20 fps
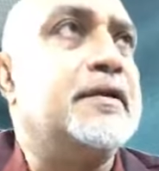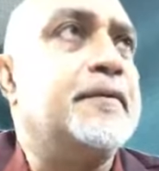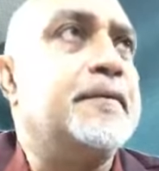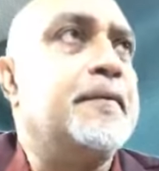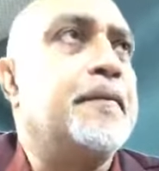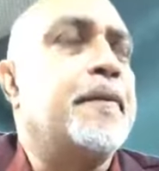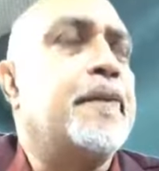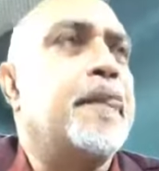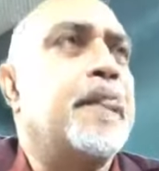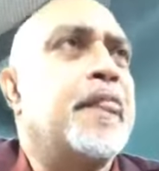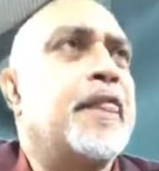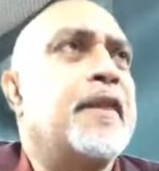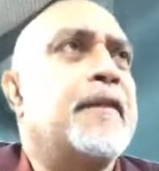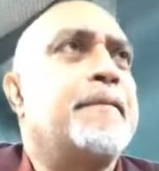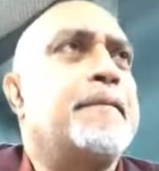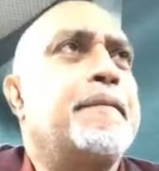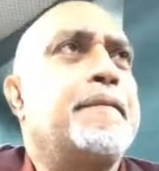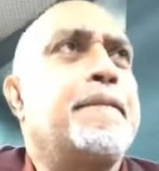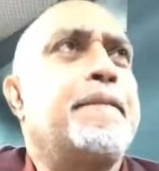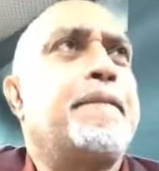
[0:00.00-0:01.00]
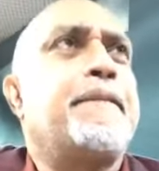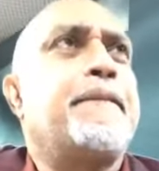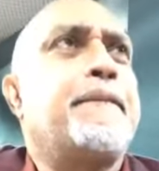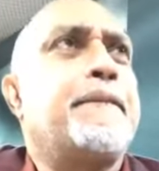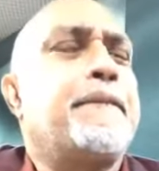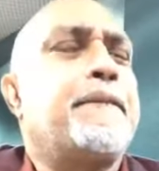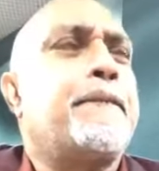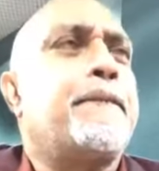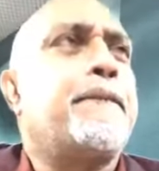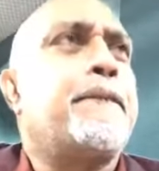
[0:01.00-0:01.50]
It's a myth
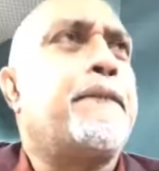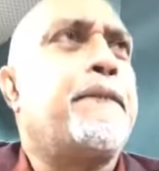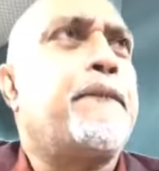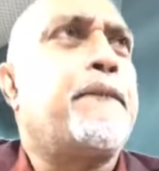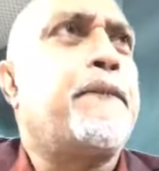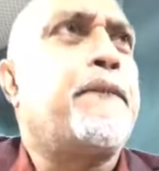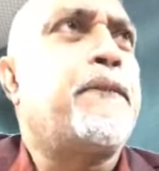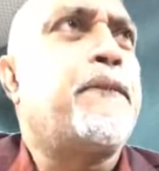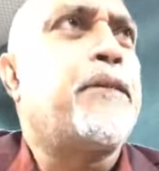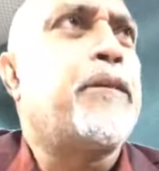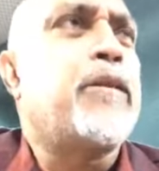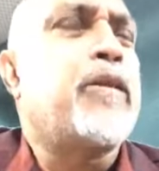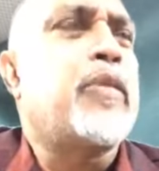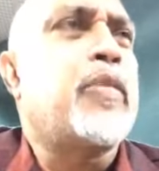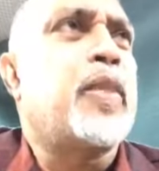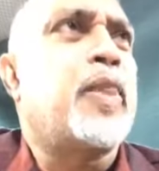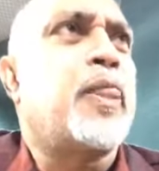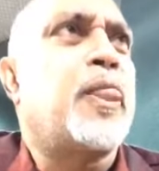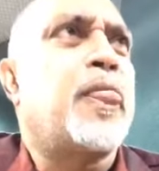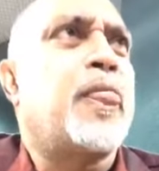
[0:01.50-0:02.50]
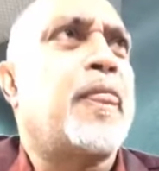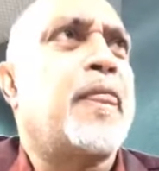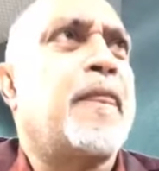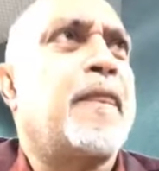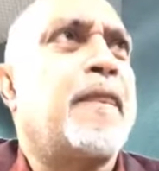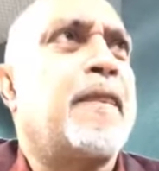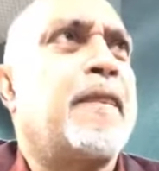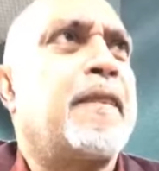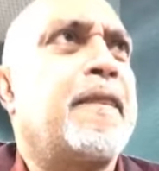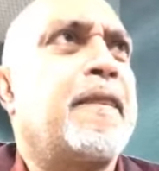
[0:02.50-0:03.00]
to believe the saying that you
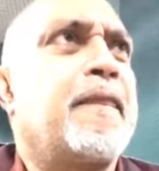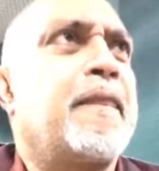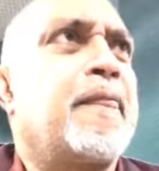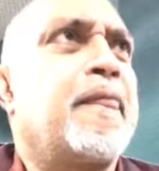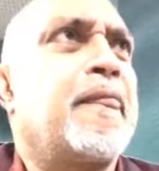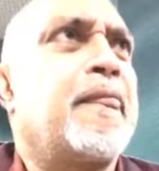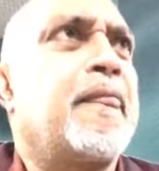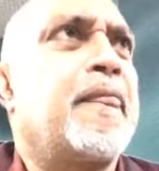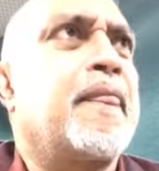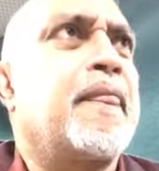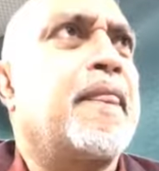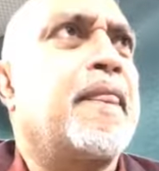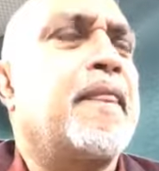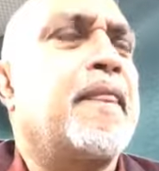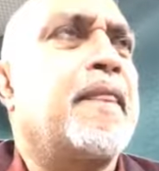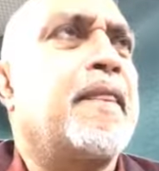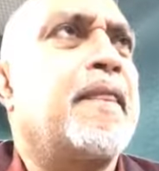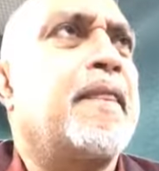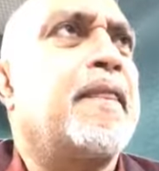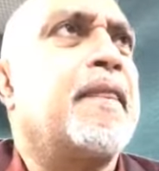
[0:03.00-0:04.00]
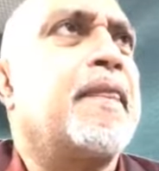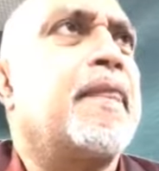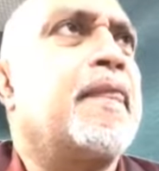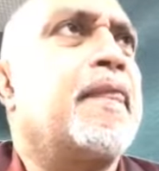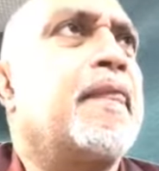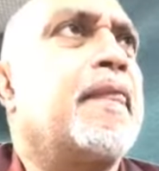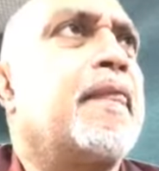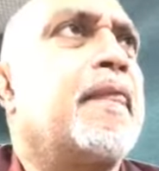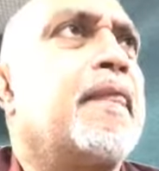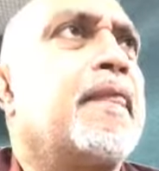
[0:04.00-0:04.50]
have to be born into
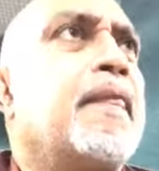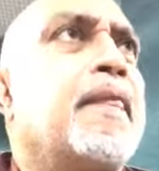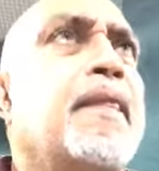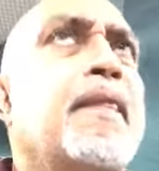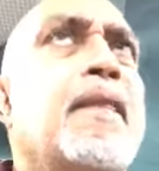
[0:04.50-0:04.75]
Hinduism.